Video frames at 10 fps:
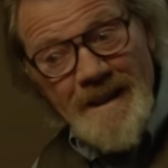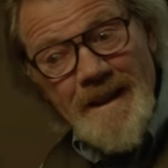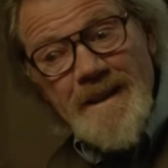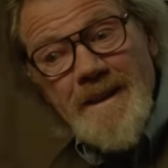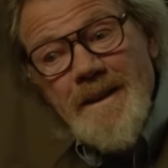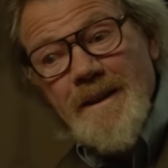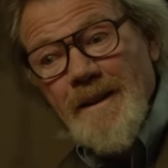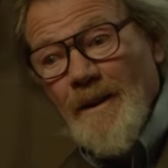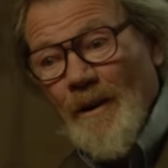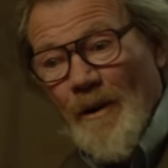at an orphanage
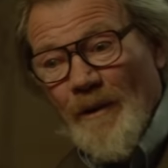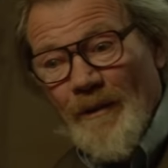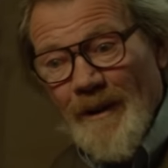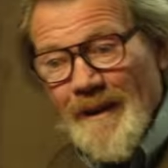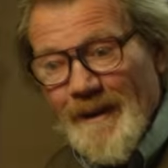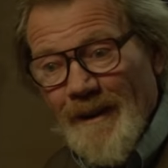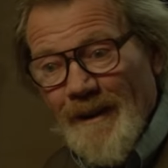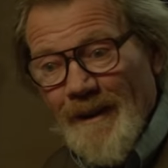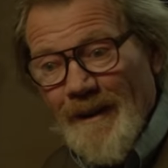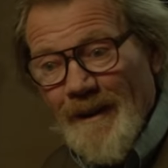after his mother and father
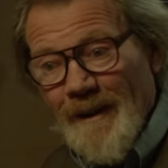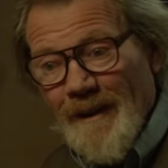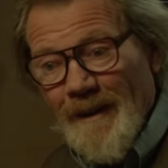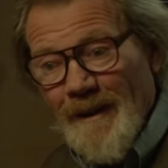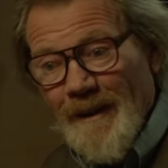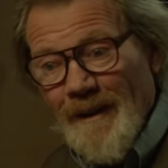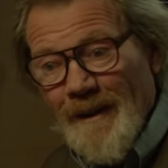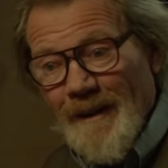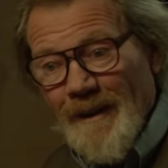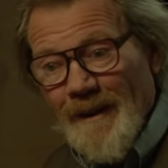were killed by muggers in
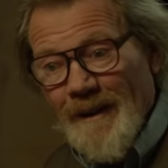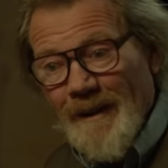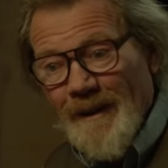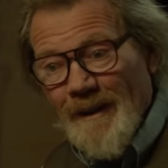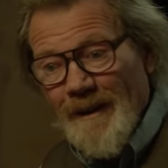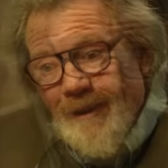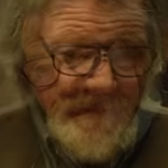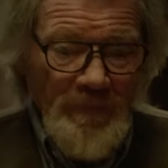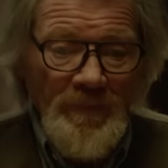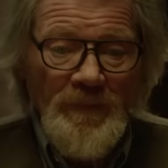Montreal.
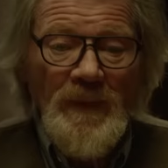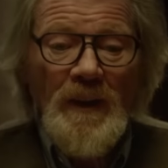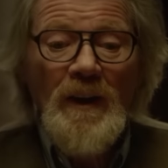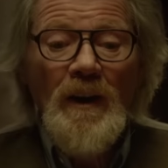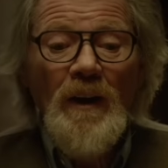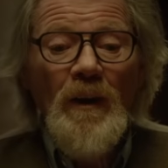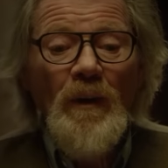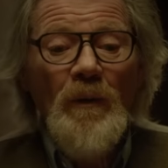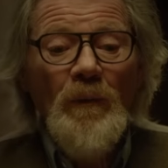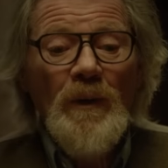Not long after,
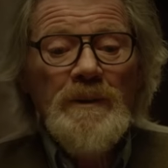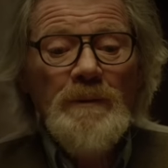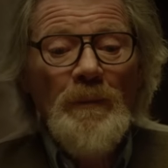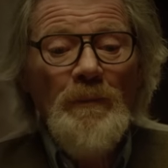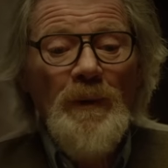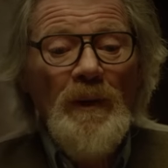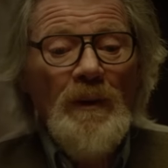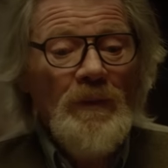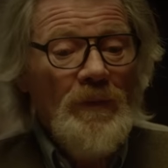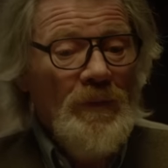the children at the
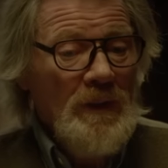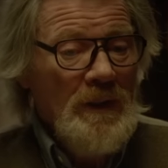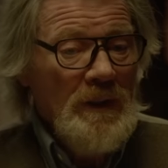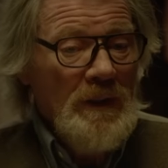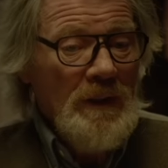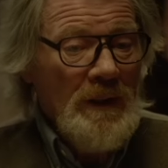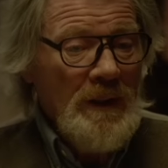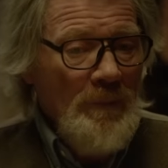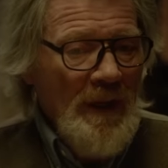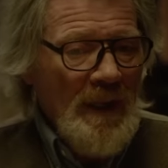orphanages were sent to an insane
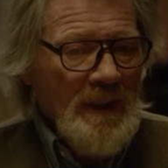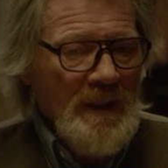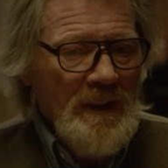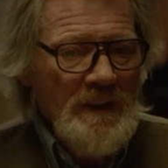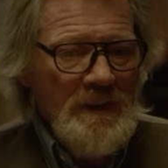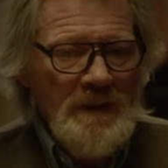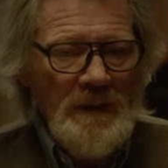asylum because a corrupt